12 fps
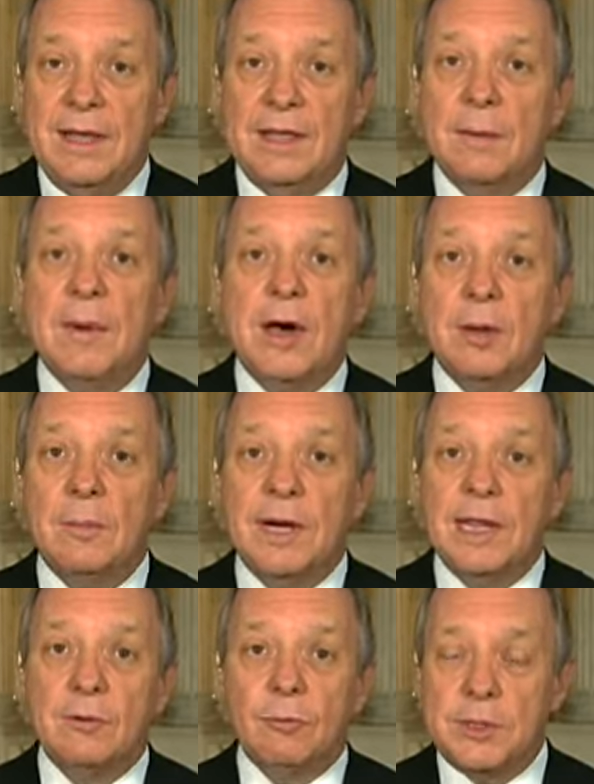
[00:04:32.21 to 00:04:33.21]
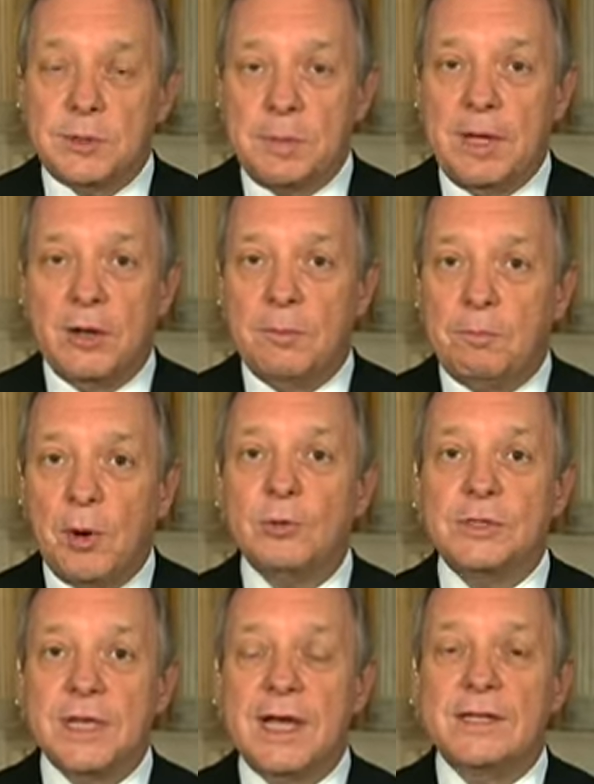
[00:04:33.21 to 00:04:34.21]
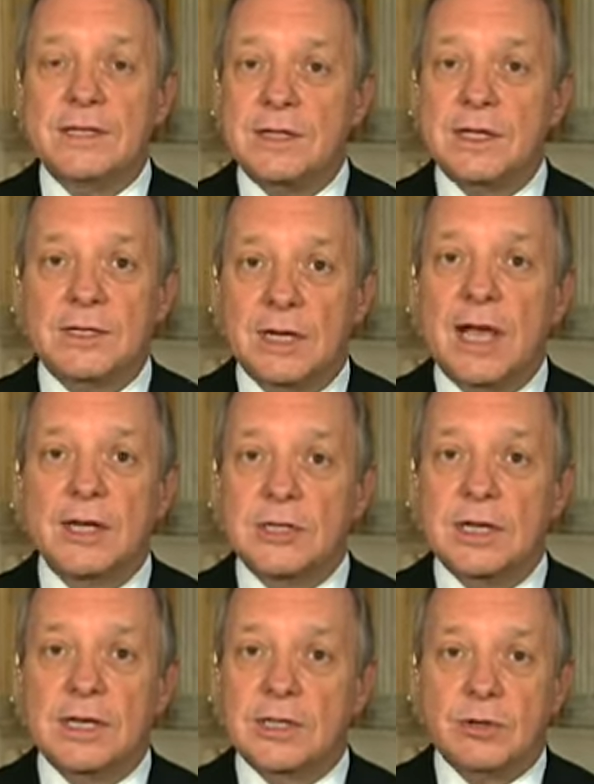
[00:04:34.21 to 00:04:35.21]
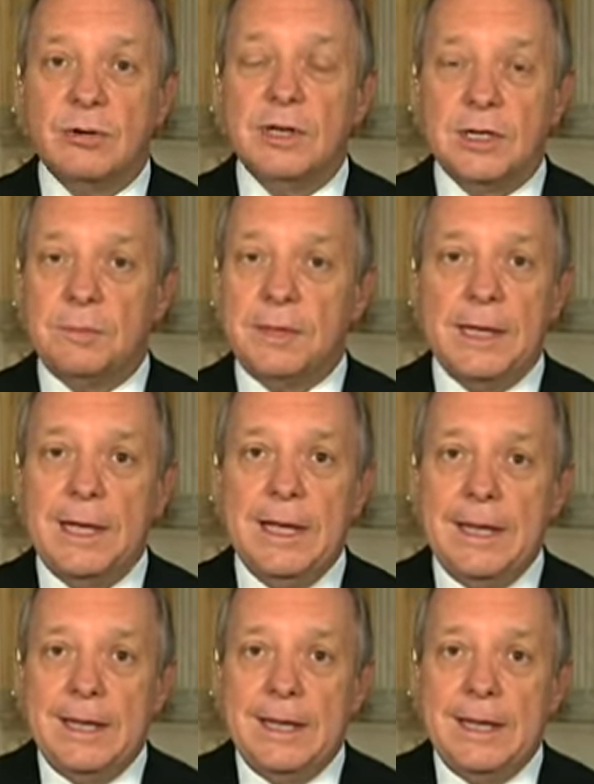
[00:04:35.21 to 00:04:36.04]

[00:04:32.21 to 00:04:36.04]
The amount of money that we spent on both sides in this election is going to be